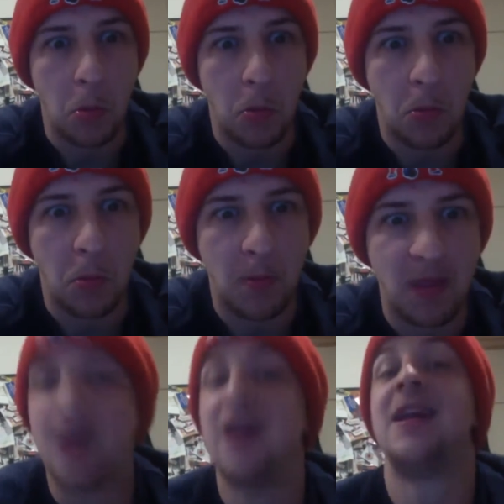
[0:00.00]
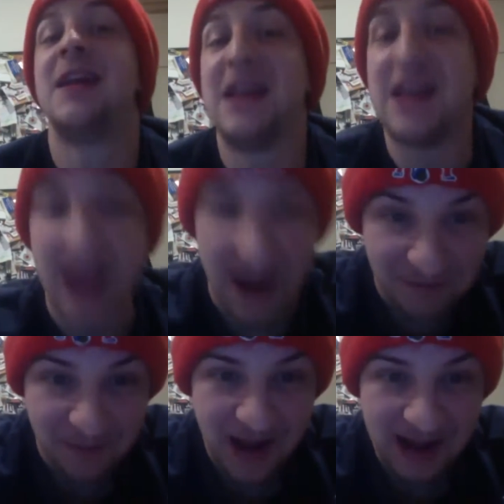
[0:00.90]
He's 23. He's averaging
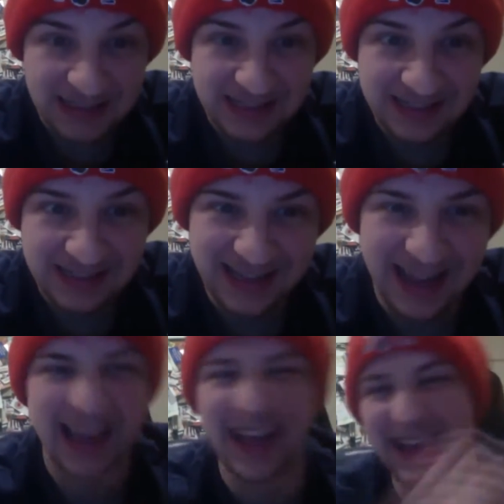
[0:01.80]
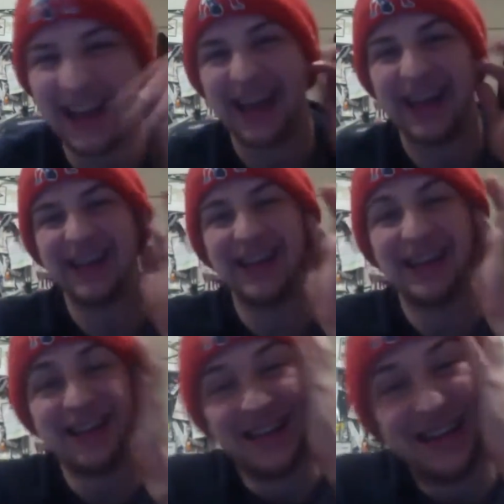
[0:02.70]
like 8 and 10
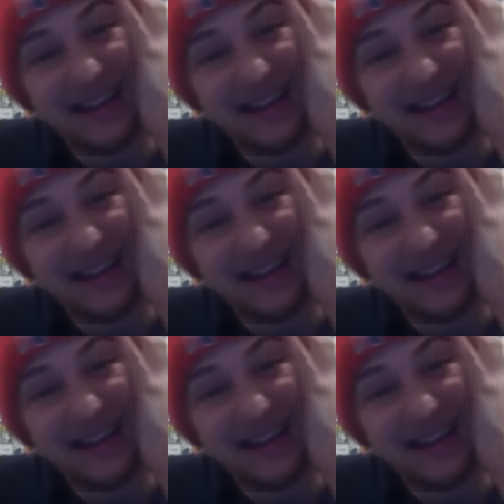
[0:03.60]
or 8